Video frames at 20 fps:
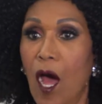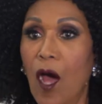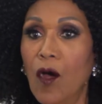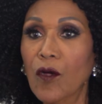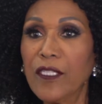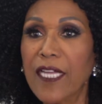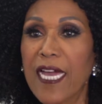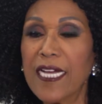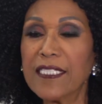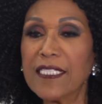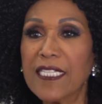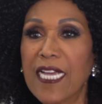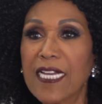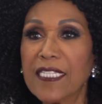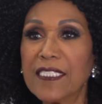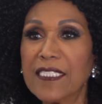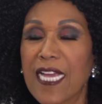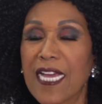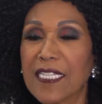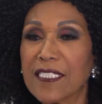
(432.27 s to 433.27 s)
Oh, yes.
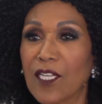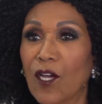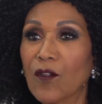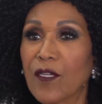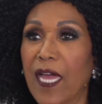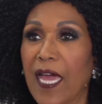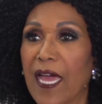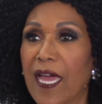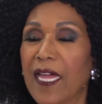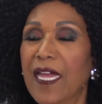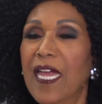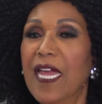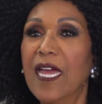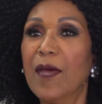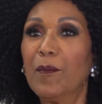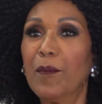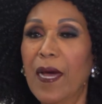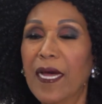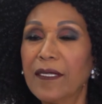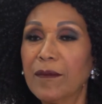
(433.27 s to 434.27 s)
Okay.
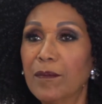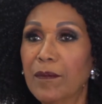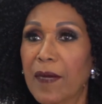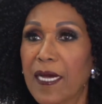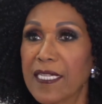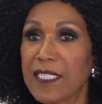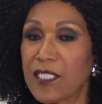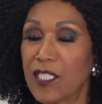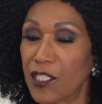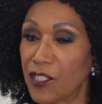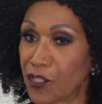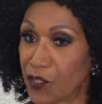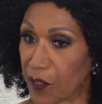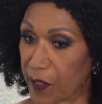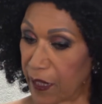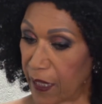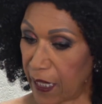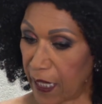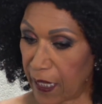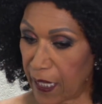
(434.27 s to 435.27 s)
My
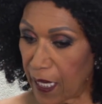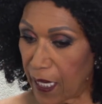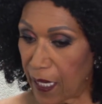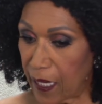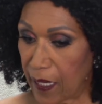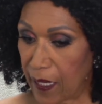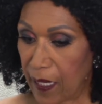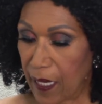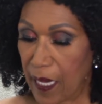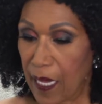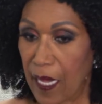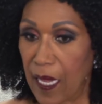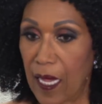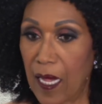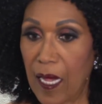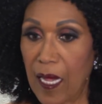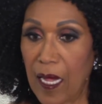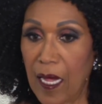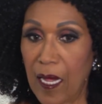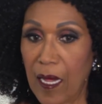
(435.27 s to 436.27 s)
sister, Anita,
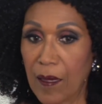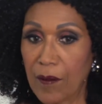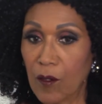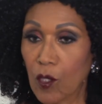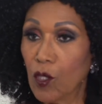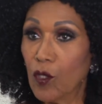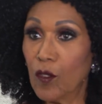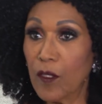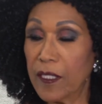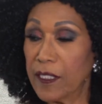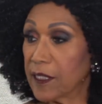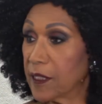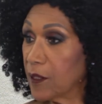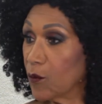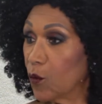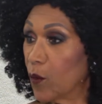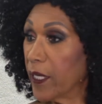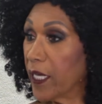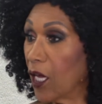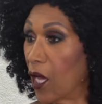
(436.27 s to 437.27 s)
who
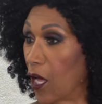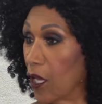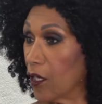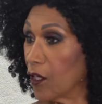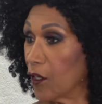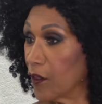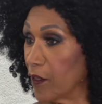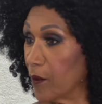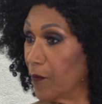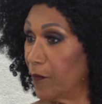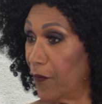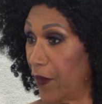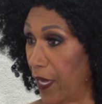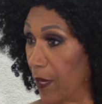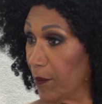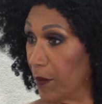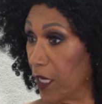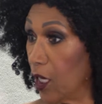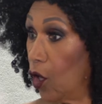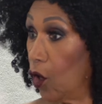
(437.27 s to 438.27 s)
is, we call her the
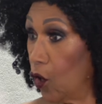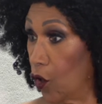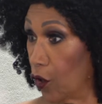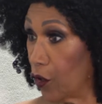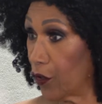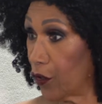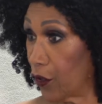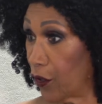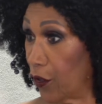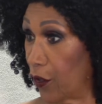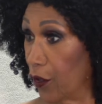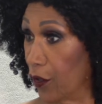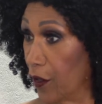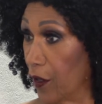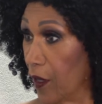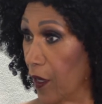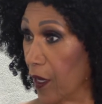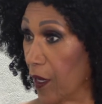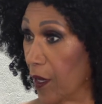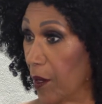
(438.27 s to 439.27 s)
family hoarder.
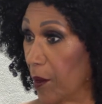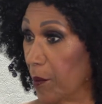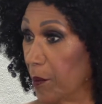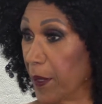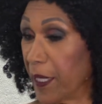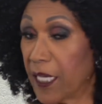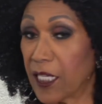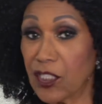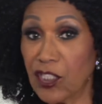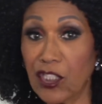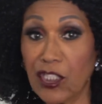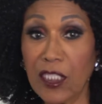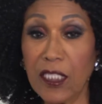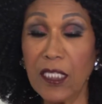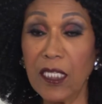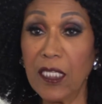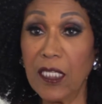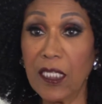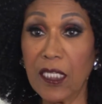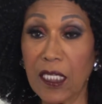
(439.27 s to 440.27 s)
Okay. Because
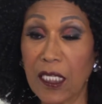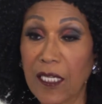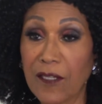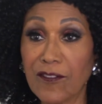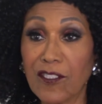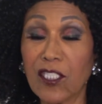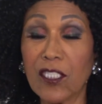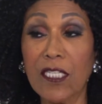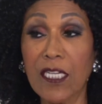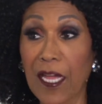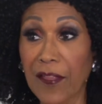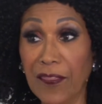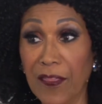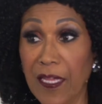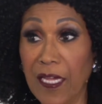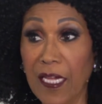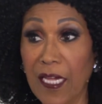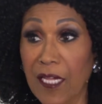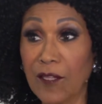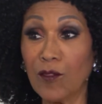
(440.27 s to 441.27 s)
she gives
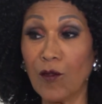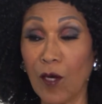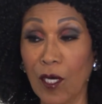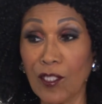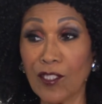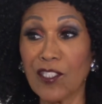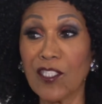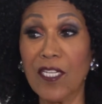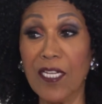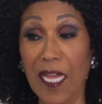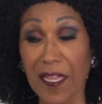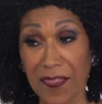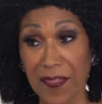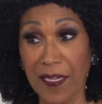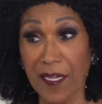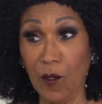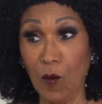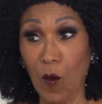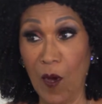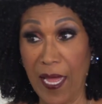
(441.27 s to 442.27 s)
nothing and throws
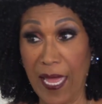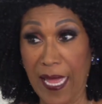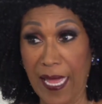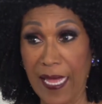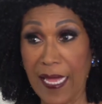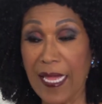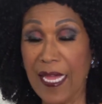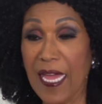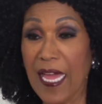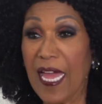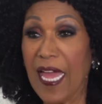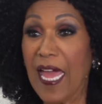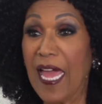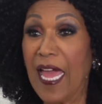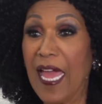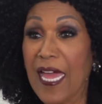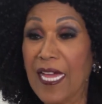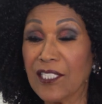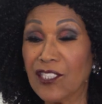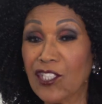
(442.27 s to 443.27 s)
nothing away. Oh.
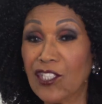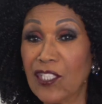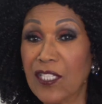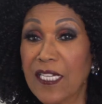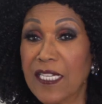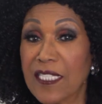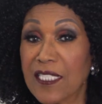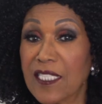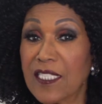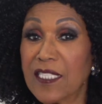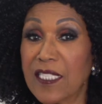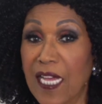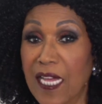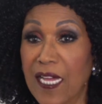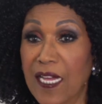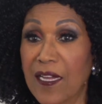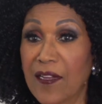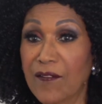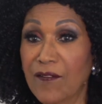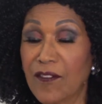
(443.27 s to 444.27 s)
And she has
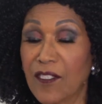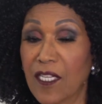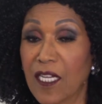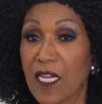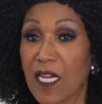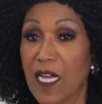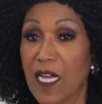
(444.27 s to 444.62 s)
saved,